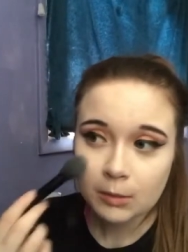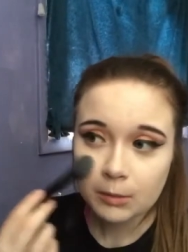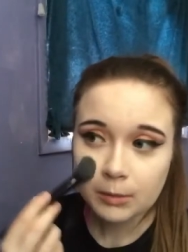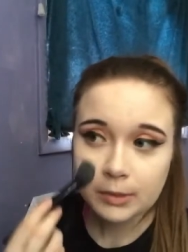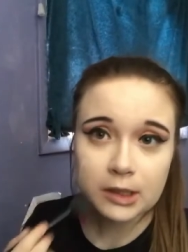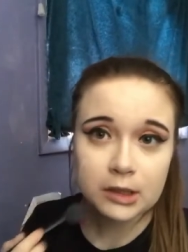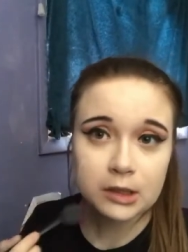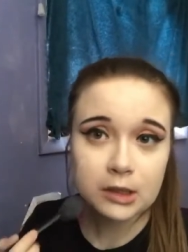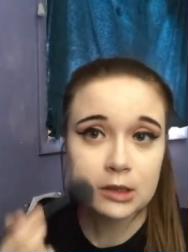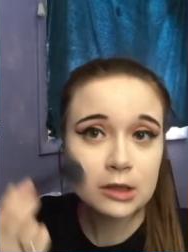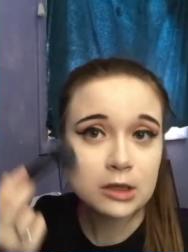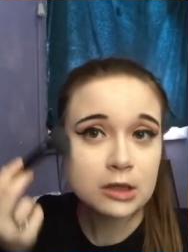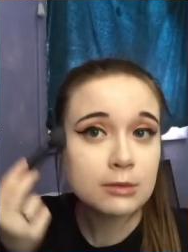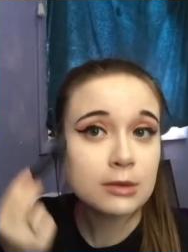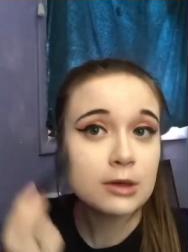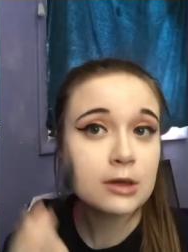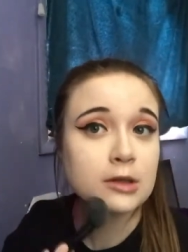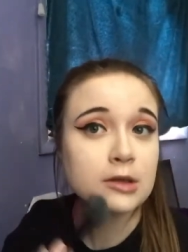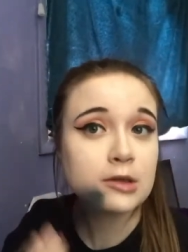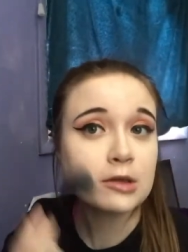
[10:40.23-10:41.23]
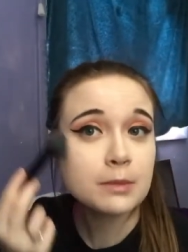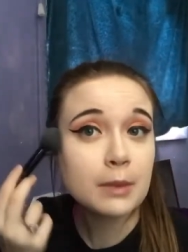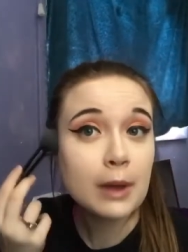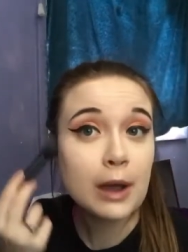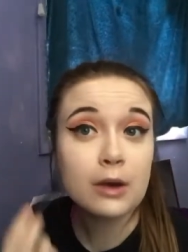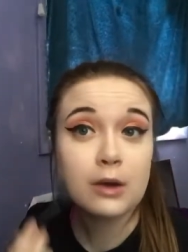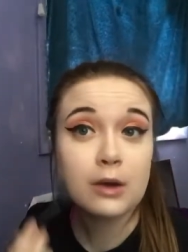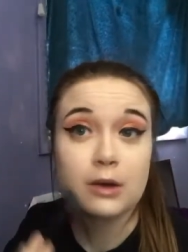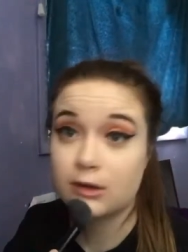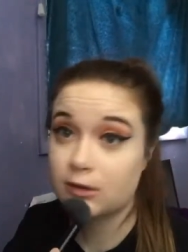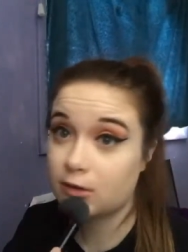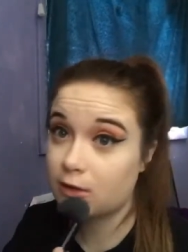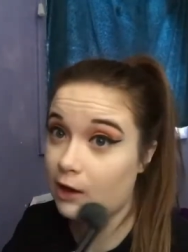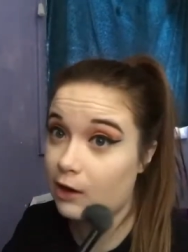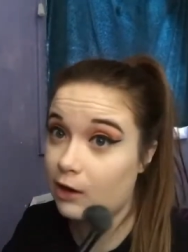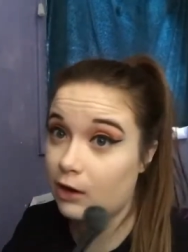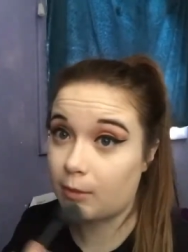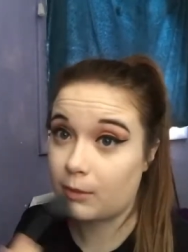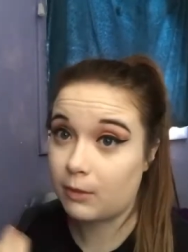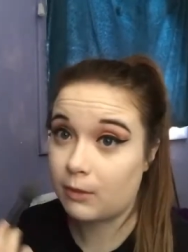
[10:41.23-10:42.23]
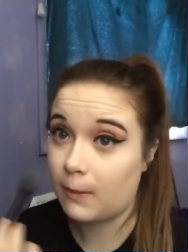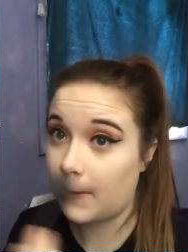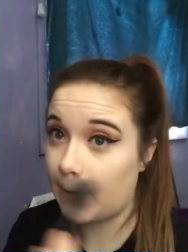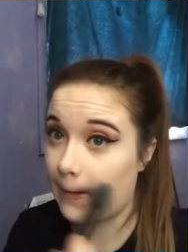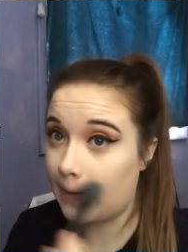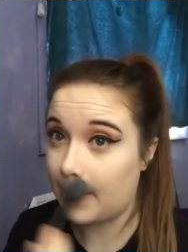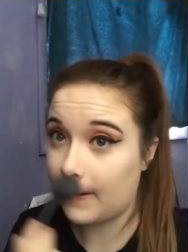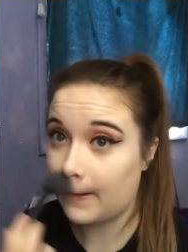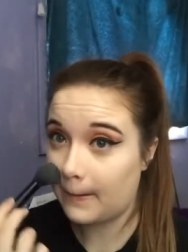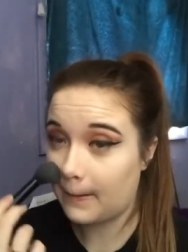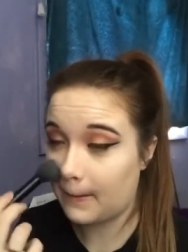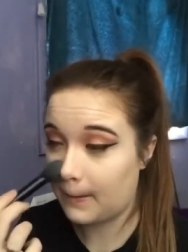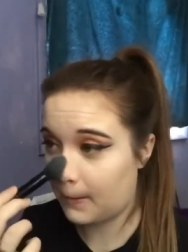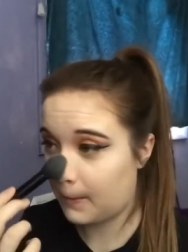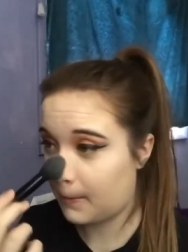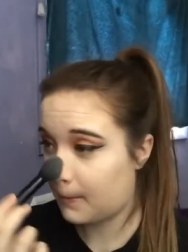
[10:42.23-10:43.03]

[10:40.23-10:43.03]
But I think the smell of this powder is terrible and